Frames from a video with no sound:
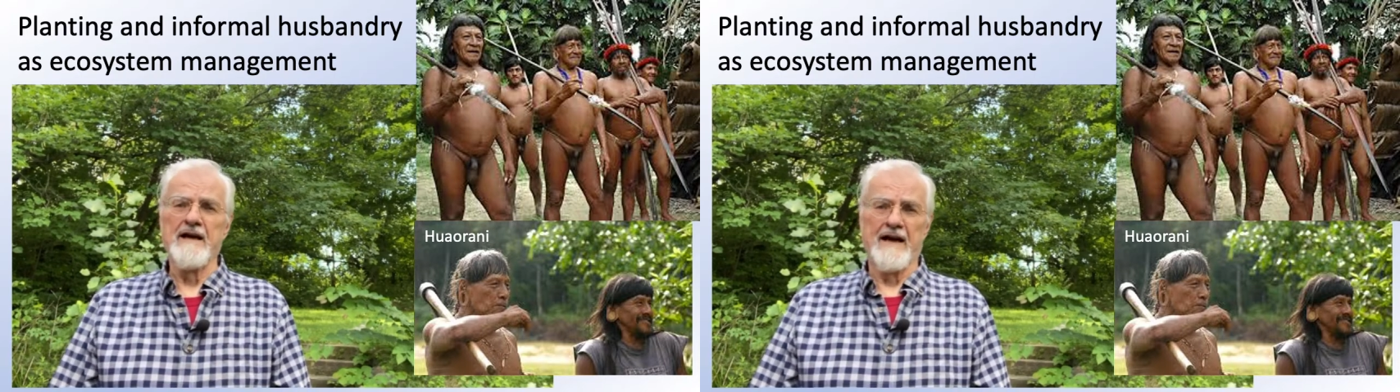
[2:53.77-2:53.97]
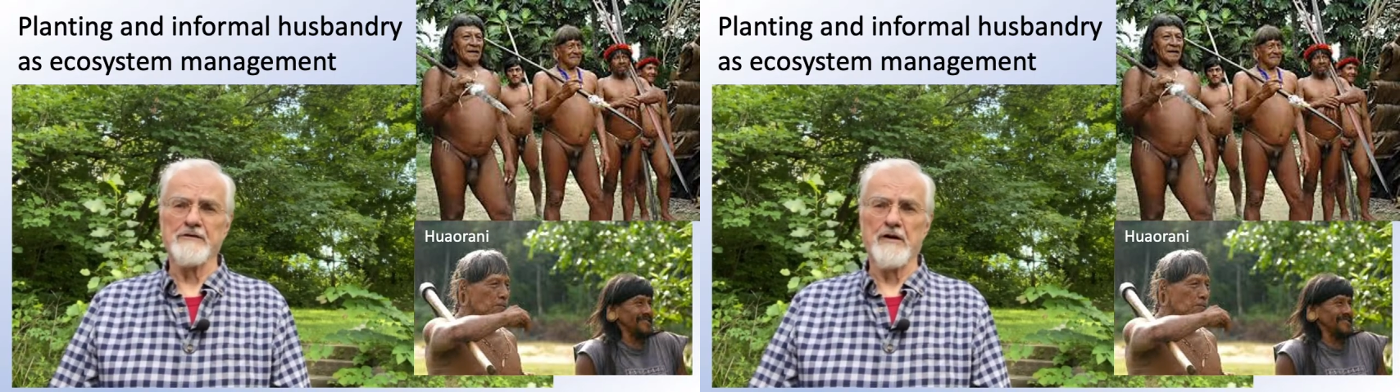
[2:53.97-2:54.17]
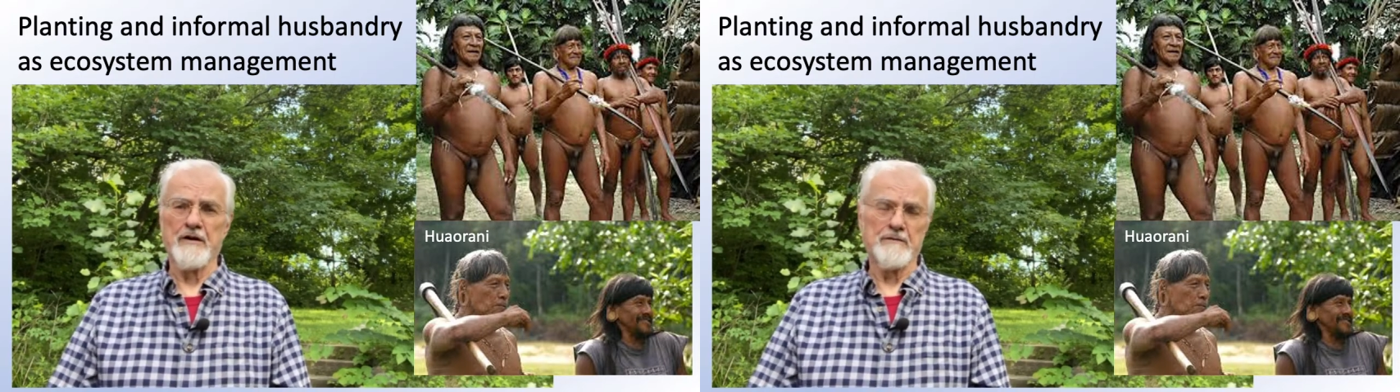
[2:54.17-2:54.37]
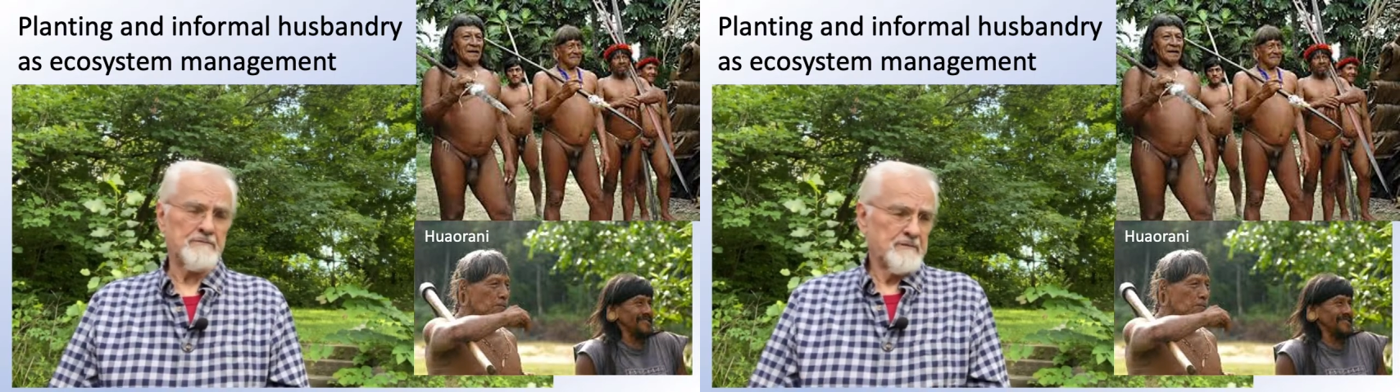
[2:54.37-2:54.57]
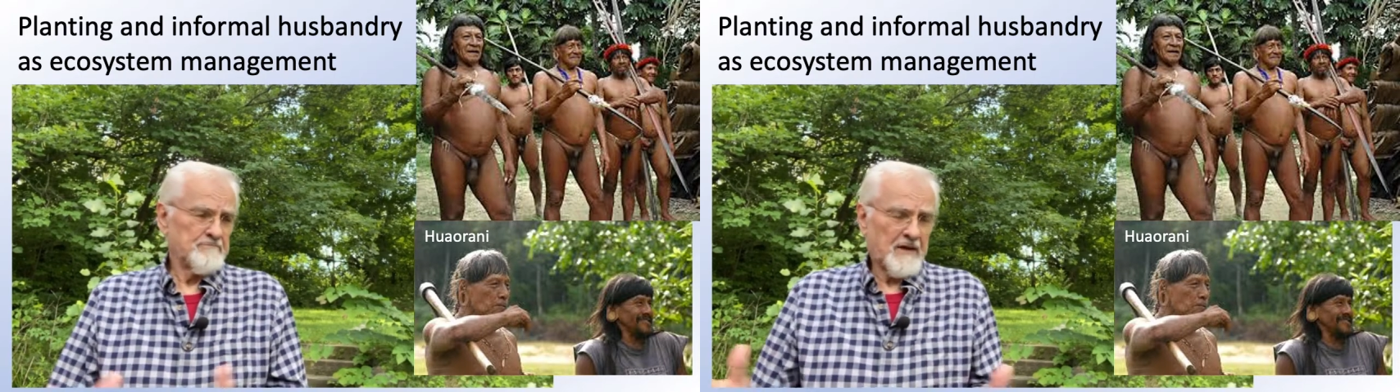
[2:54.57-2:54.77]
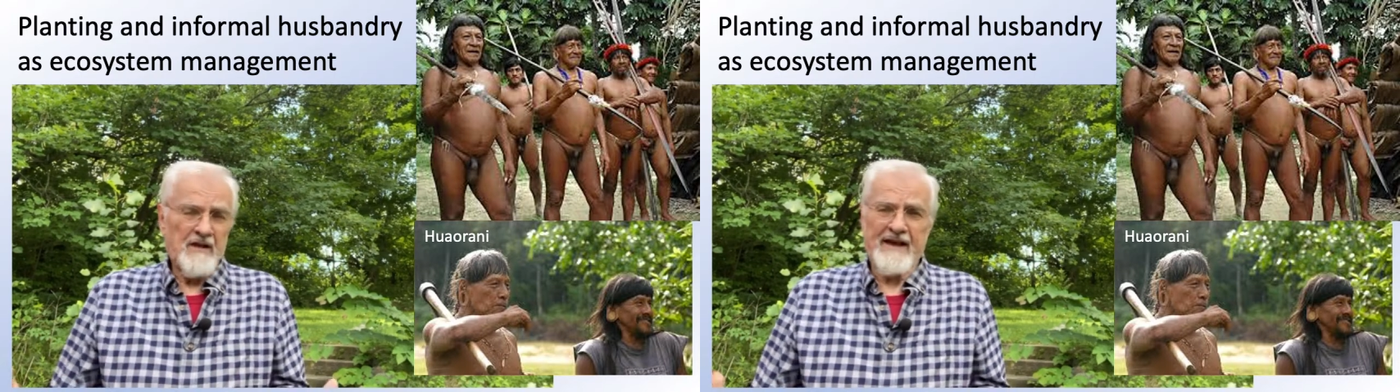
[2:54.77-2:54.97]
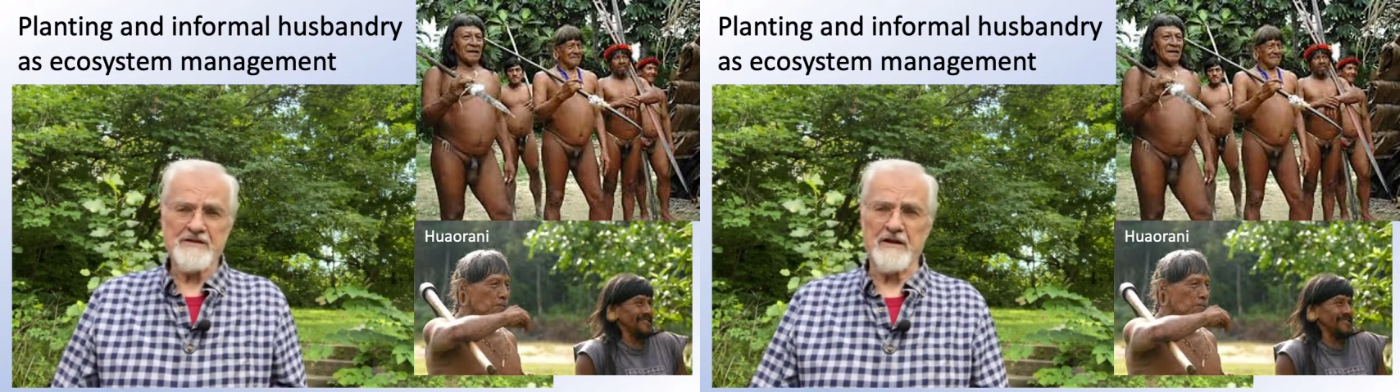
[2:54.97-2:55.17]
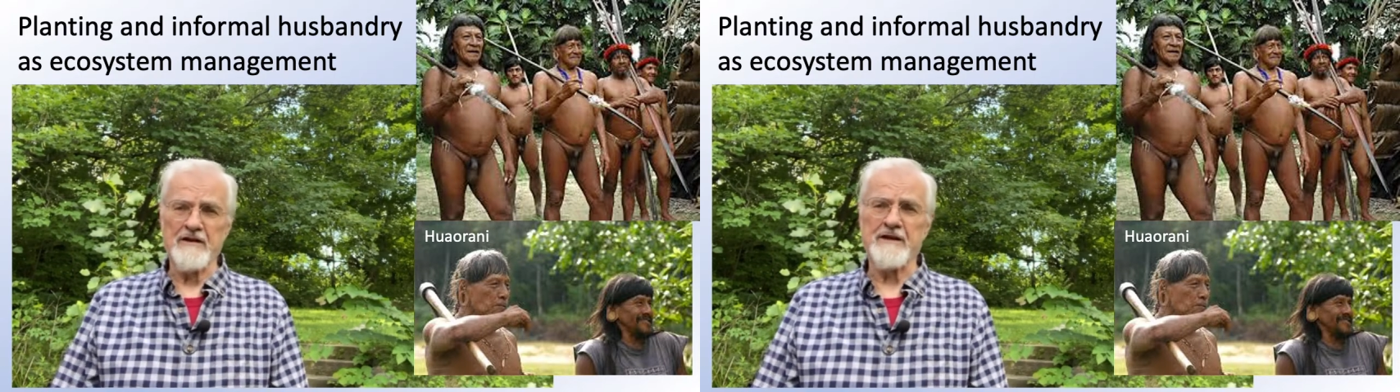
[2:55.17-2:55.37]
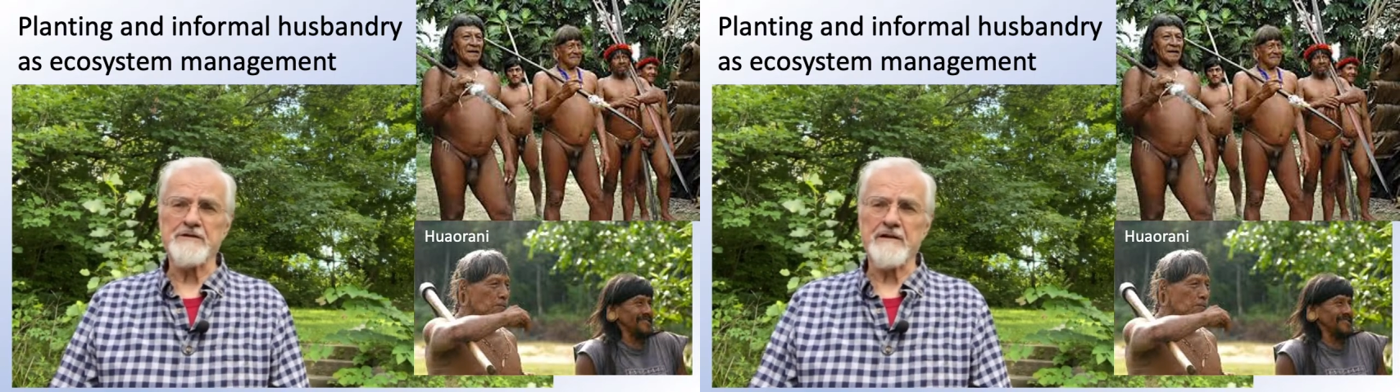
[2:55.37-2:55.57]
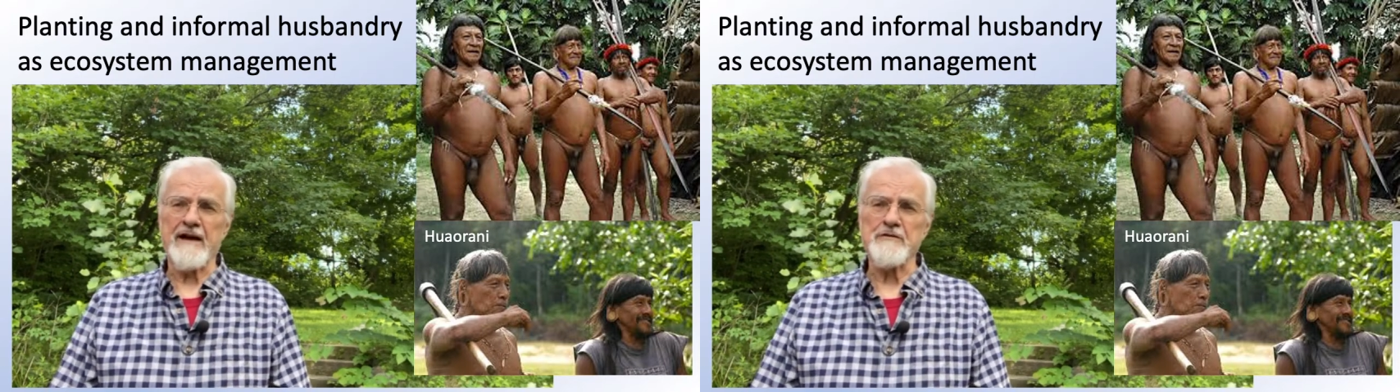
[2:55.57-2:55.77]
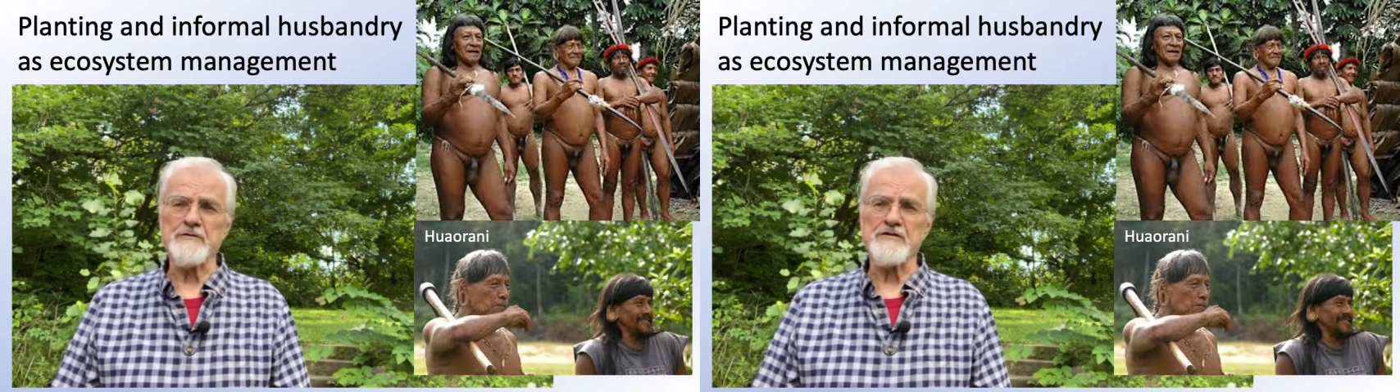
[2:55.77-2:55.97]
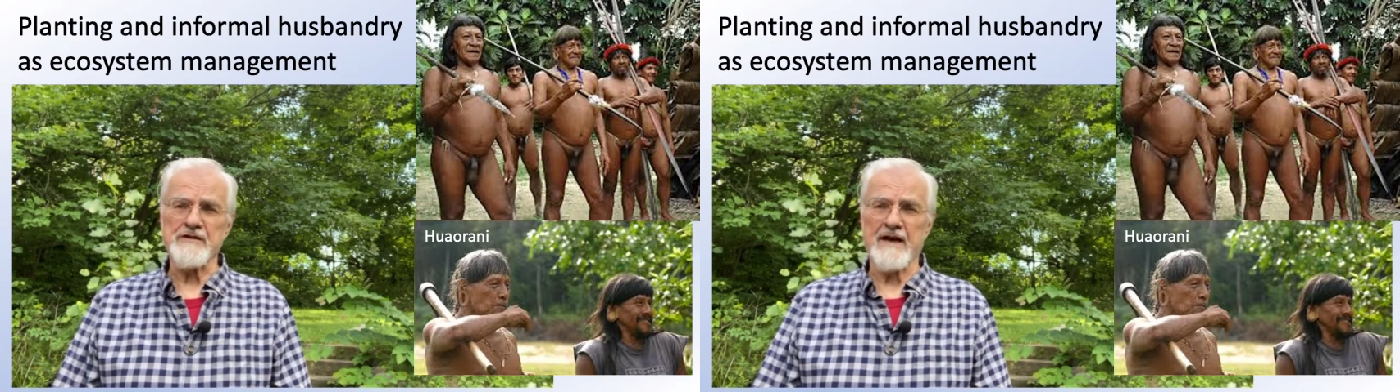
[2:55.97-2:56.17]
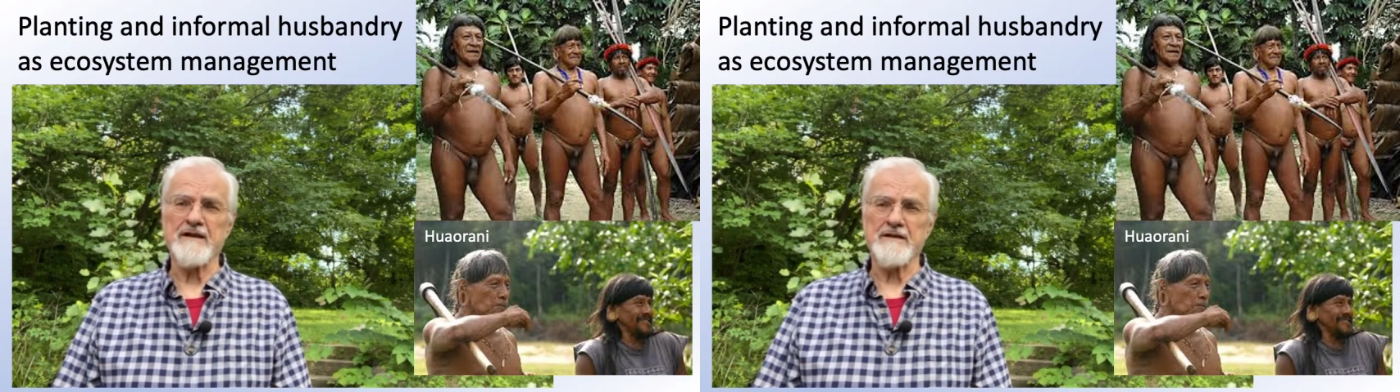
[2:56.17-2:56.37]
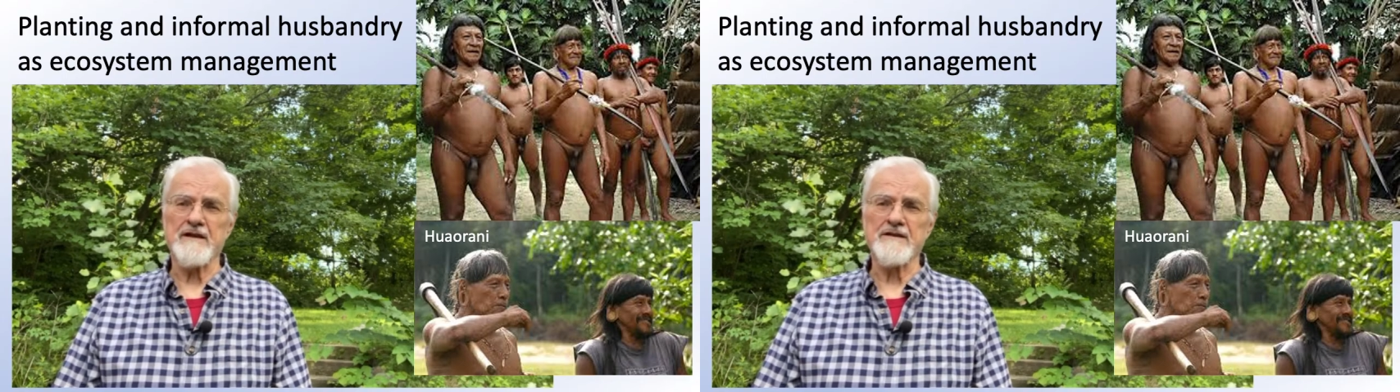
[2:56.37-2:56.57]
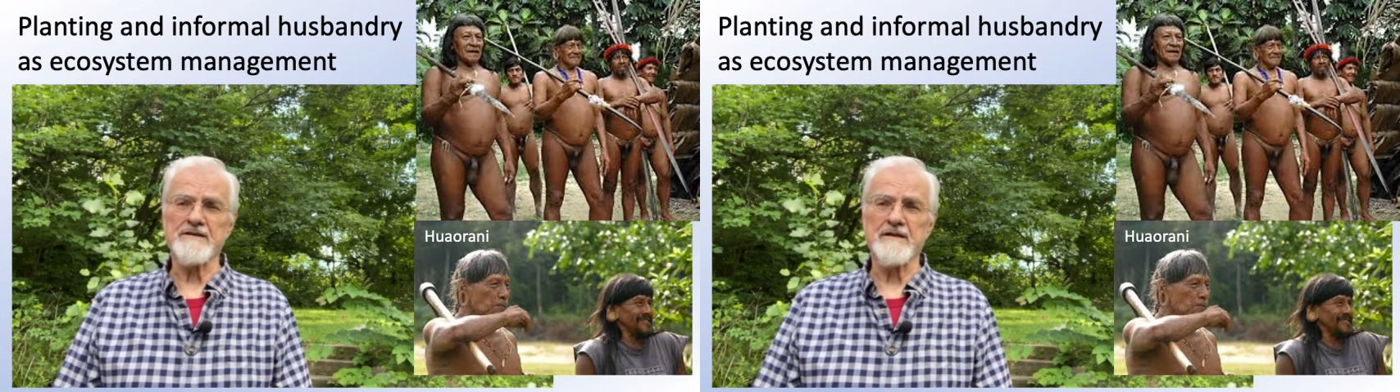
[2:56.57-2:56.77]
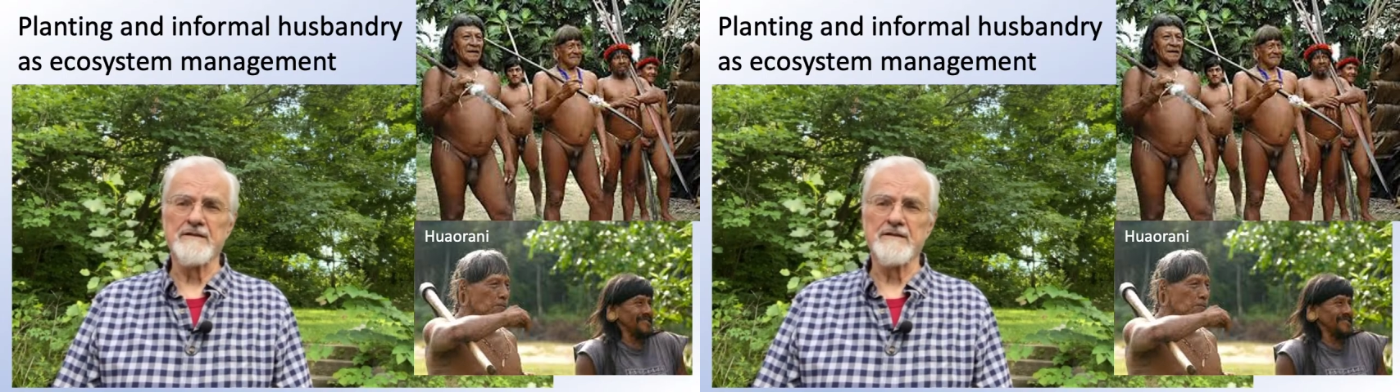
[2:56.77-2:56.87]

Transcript: as a classical hunter and gatherer society does.